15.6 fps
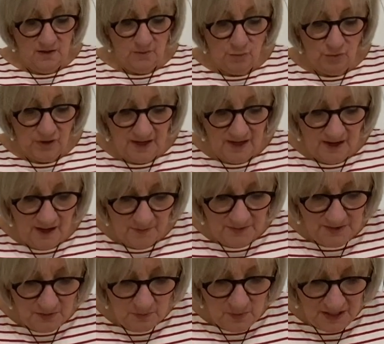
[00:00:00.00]
bringing it up
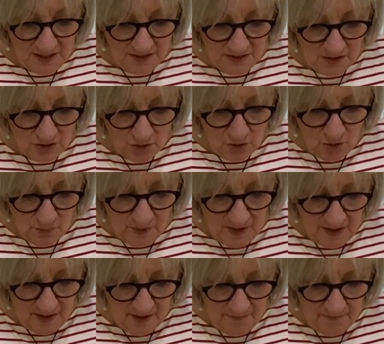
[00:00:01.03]
to meet the top
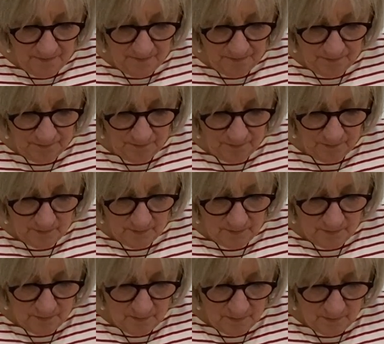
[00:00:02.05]
here,
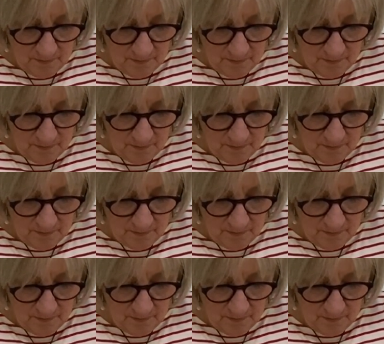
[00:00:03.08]
and